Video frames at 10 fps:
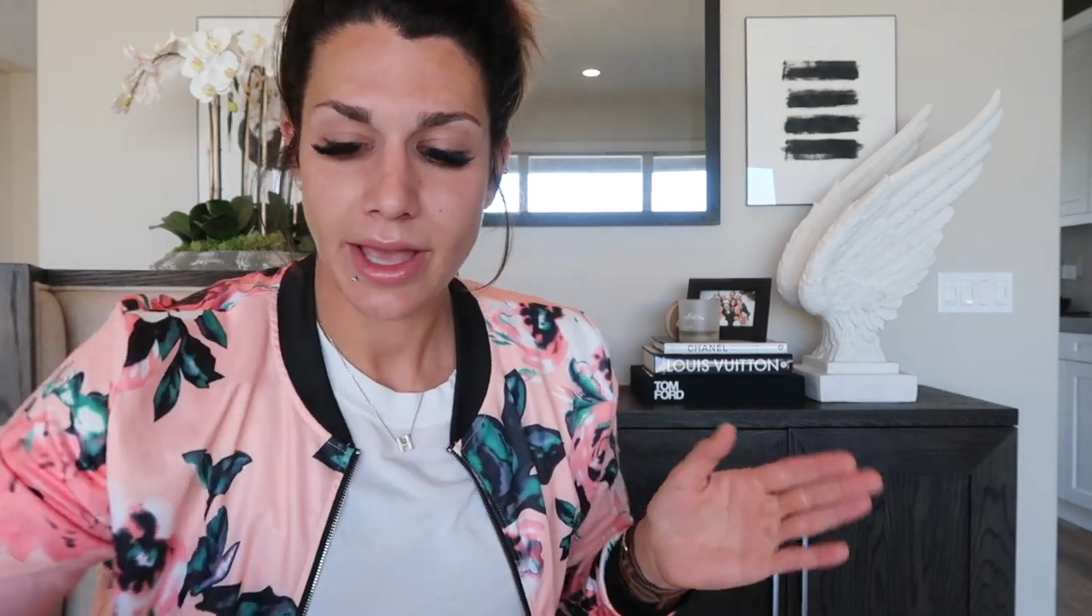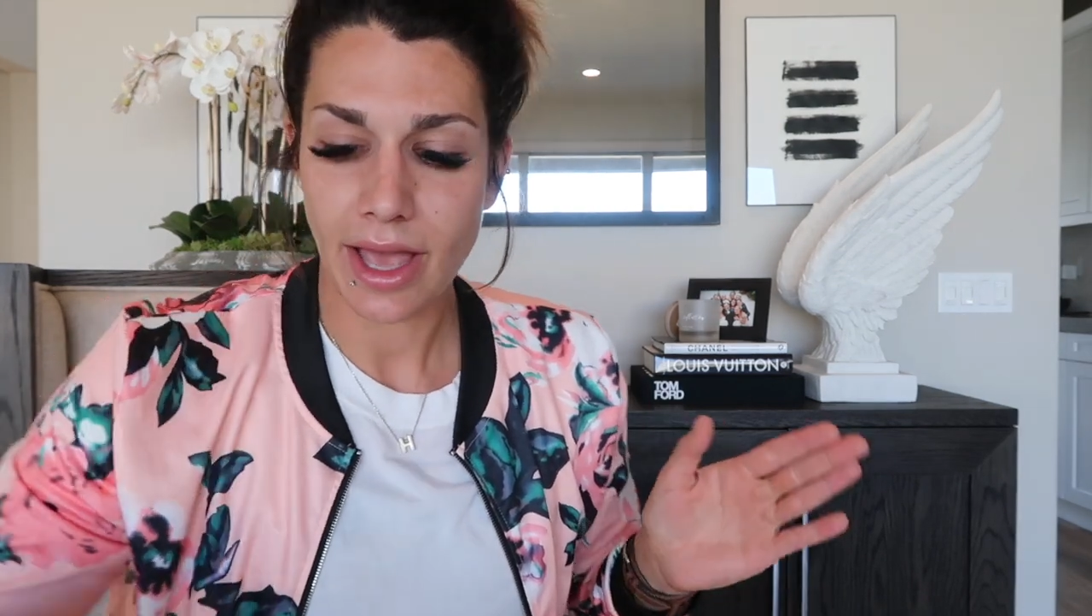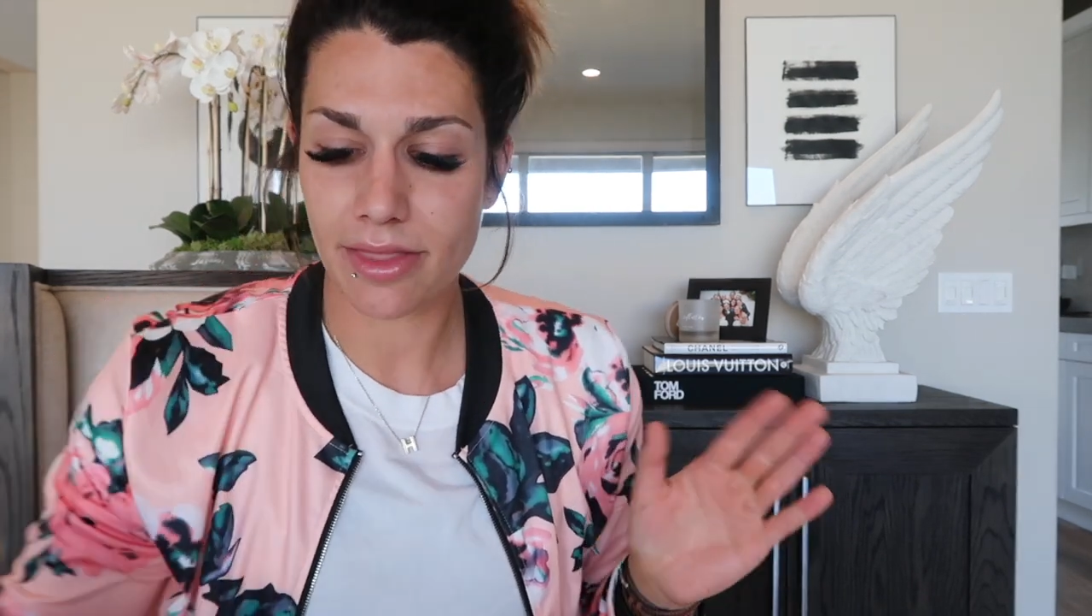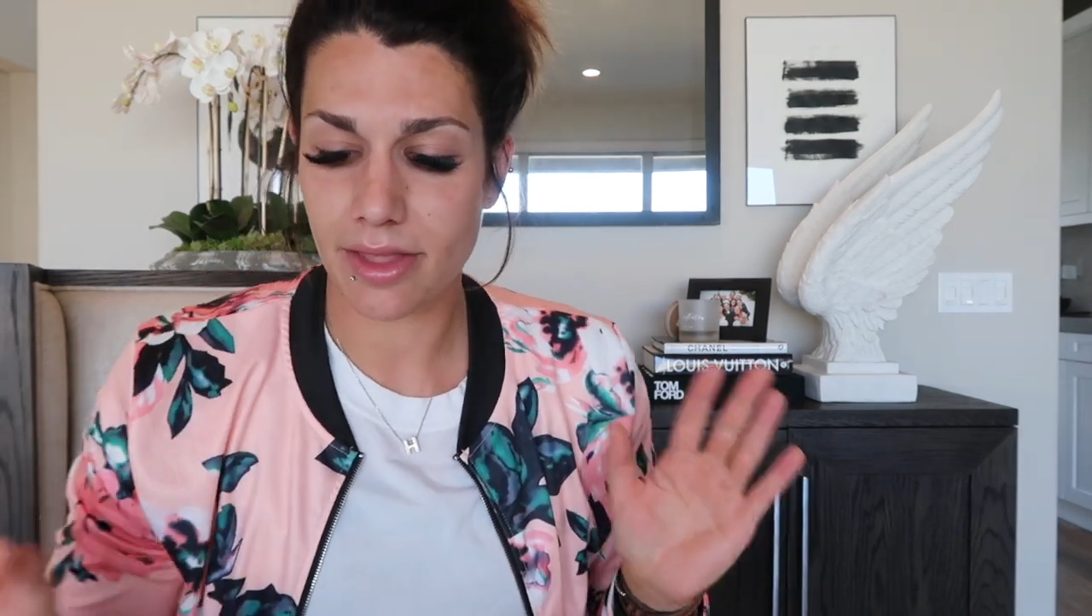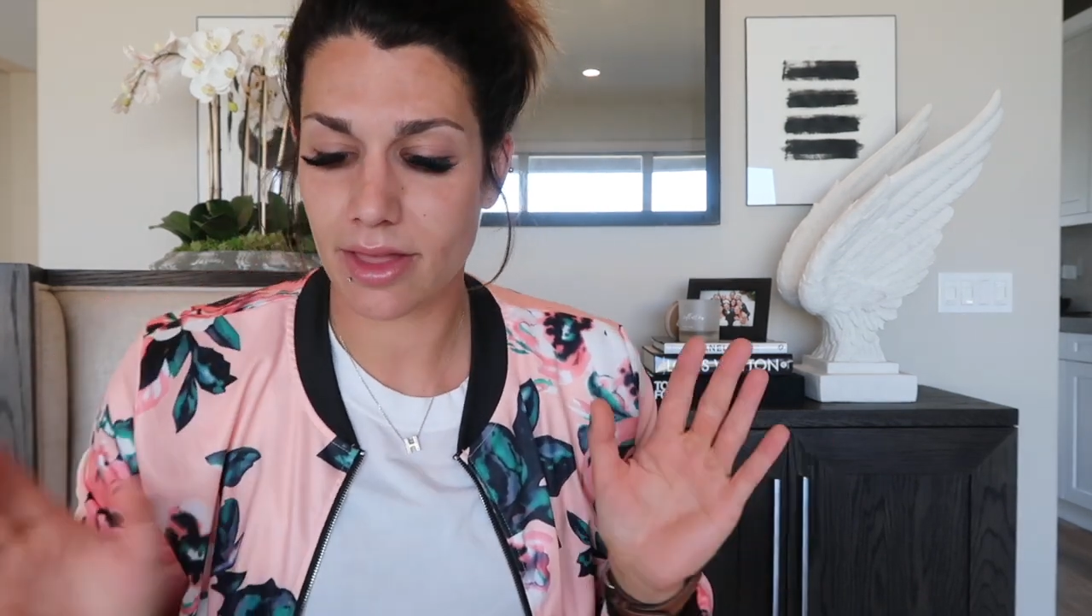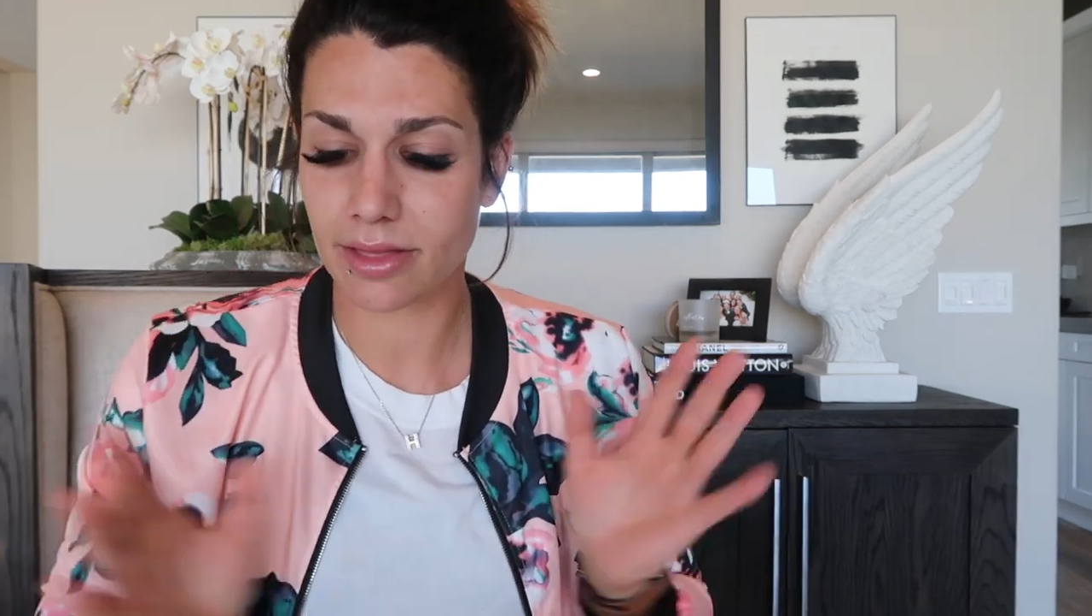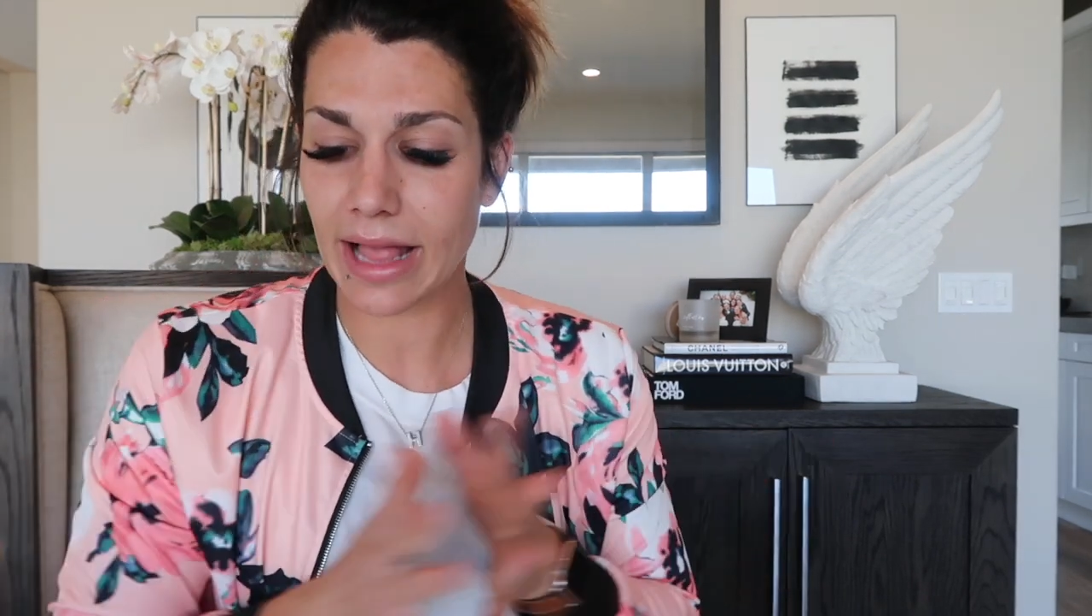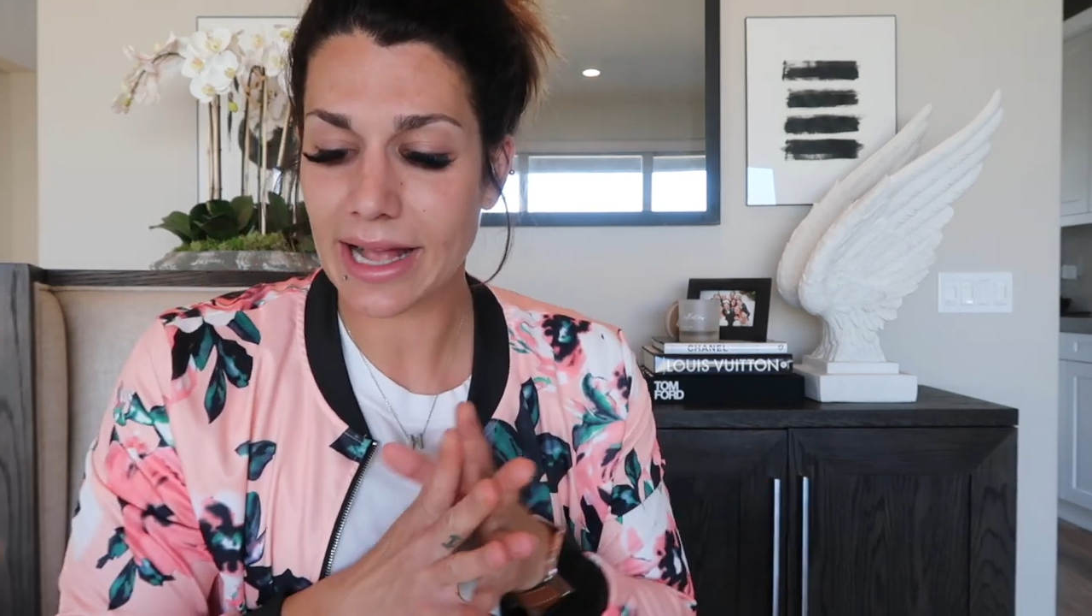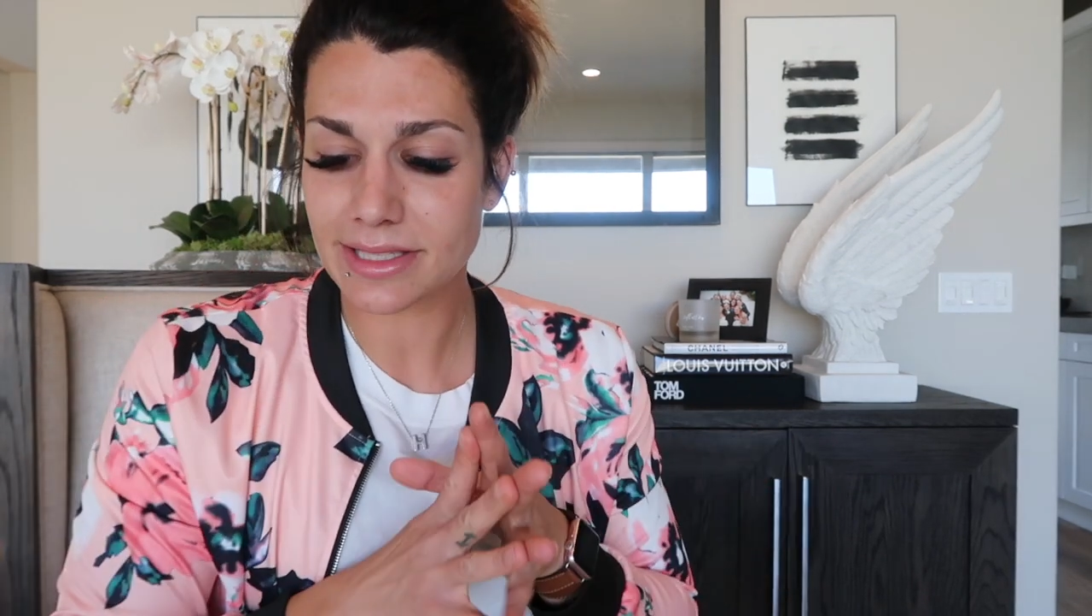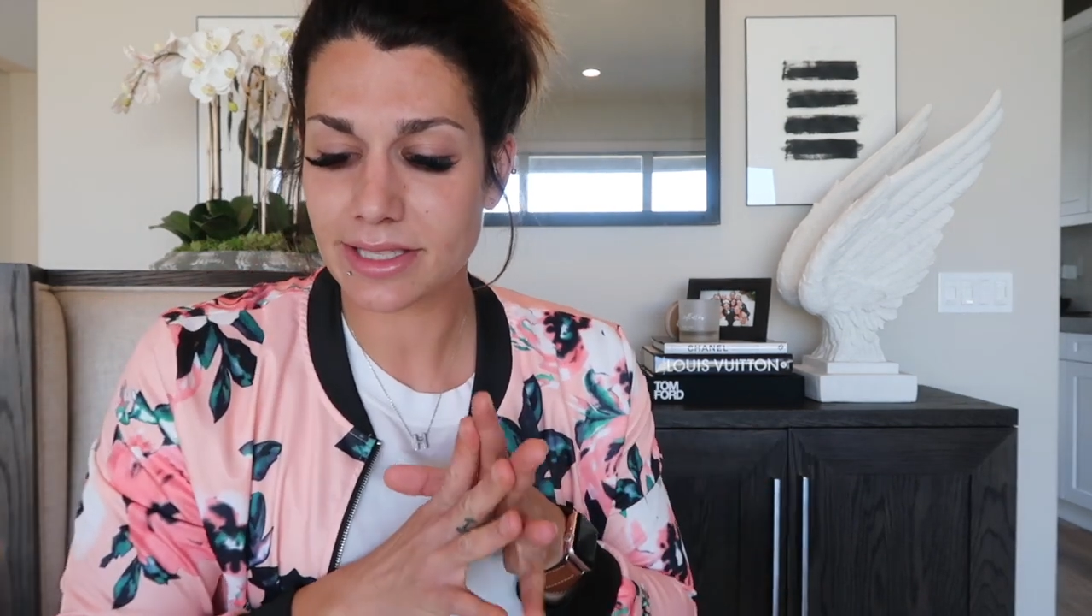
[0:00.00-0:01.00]
And then
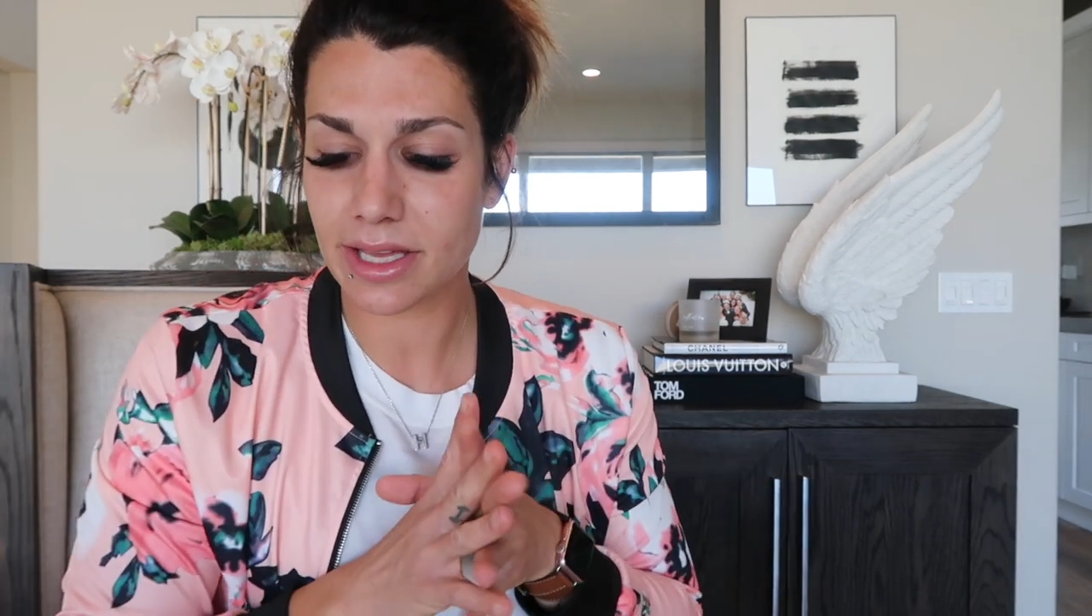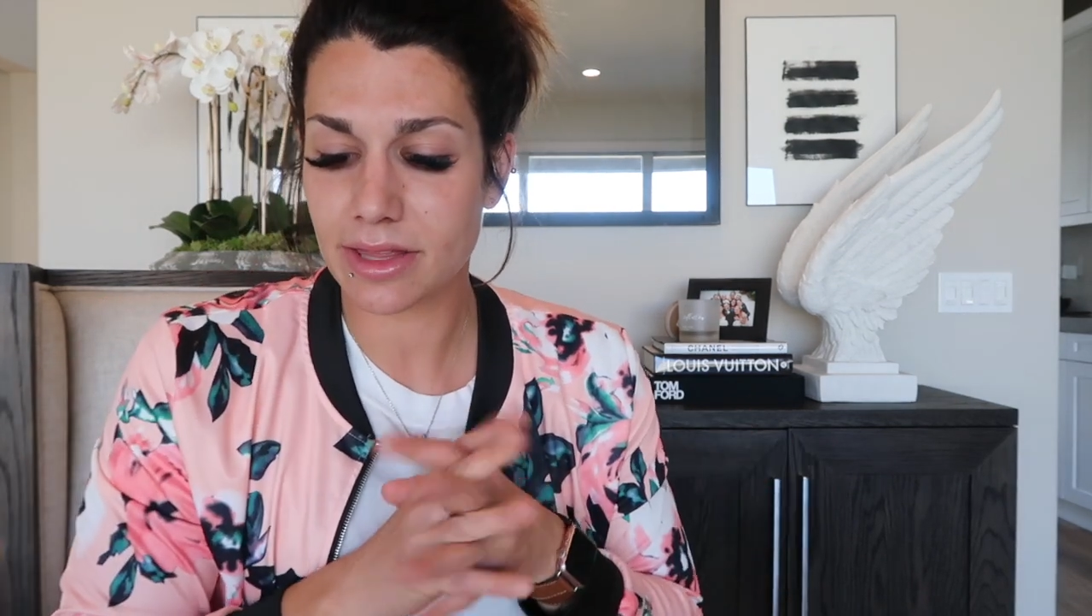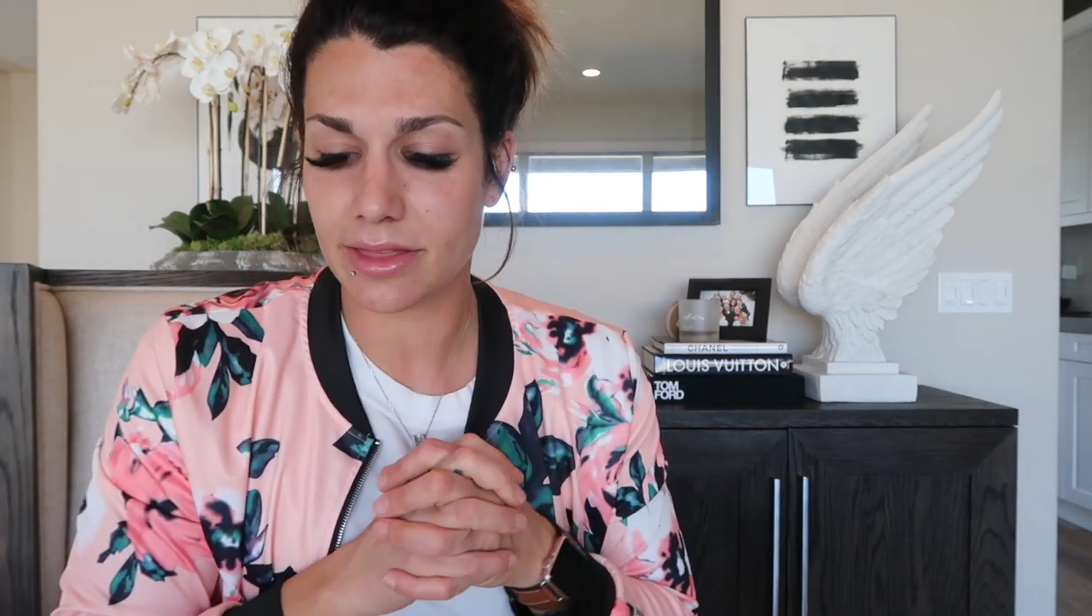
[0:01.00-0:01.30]
lastly,